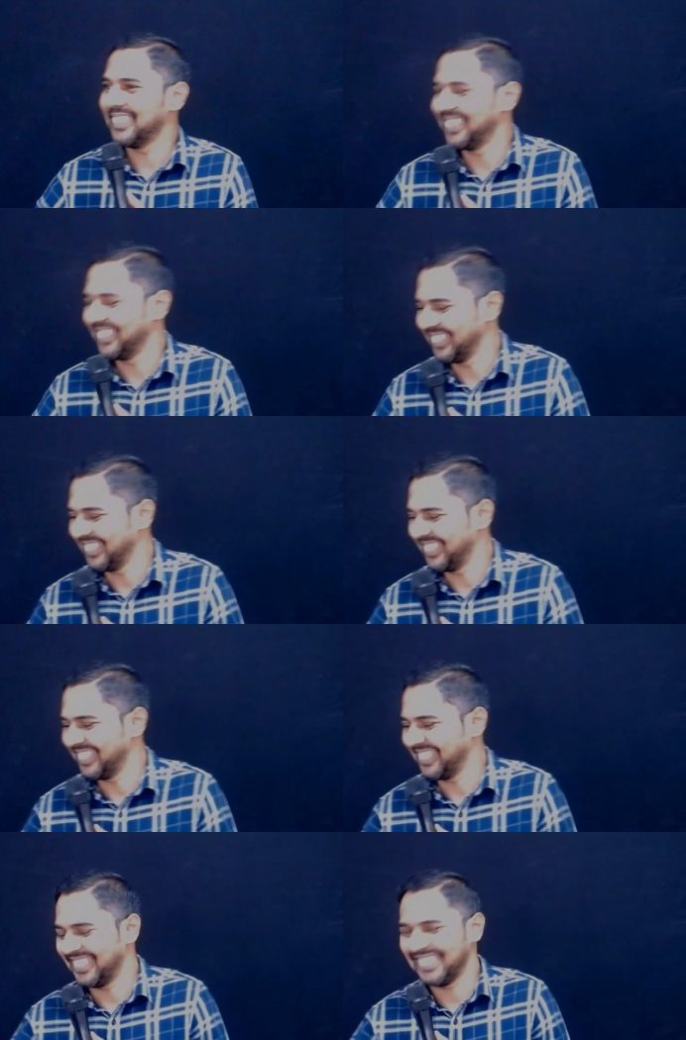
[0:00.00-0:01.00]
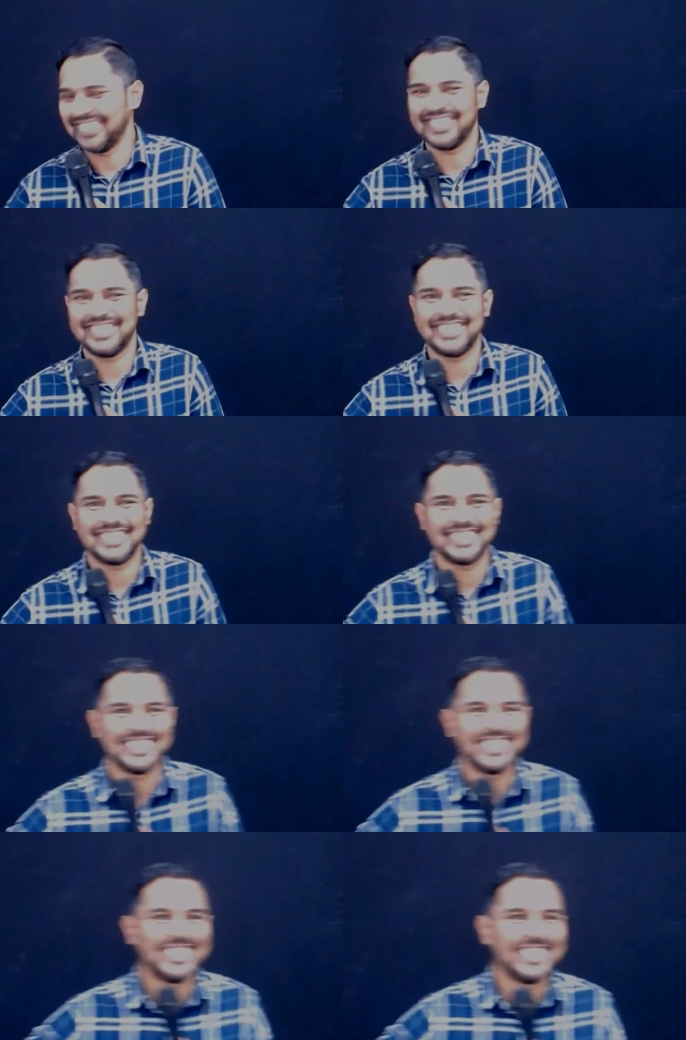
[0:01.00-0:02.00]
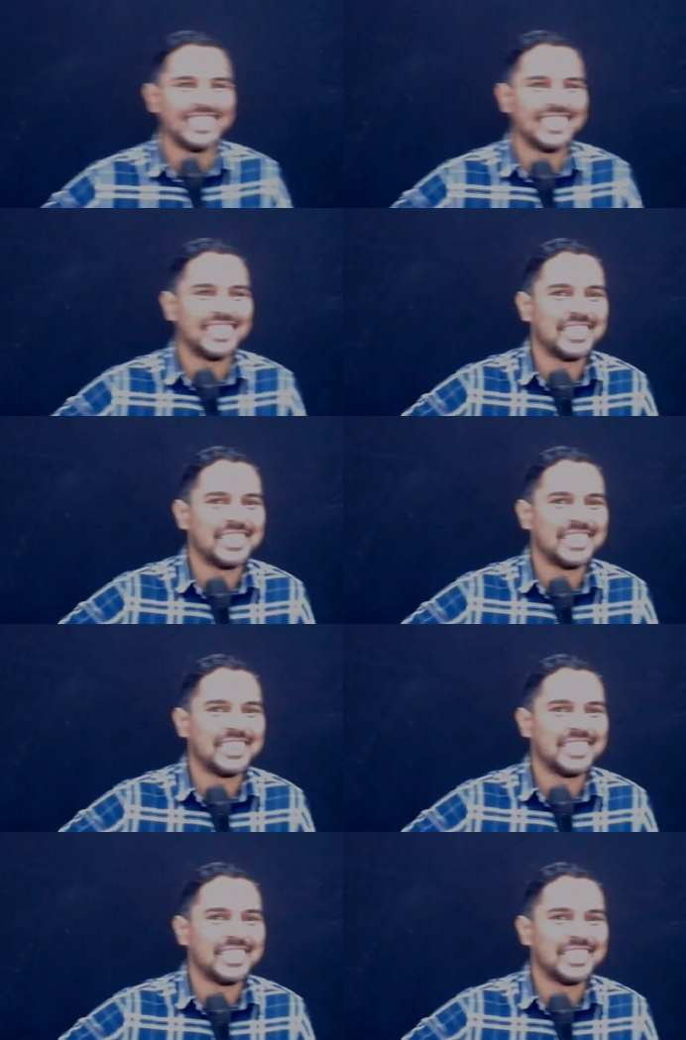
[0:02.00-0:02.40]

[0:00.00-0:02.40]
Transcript: [no speech]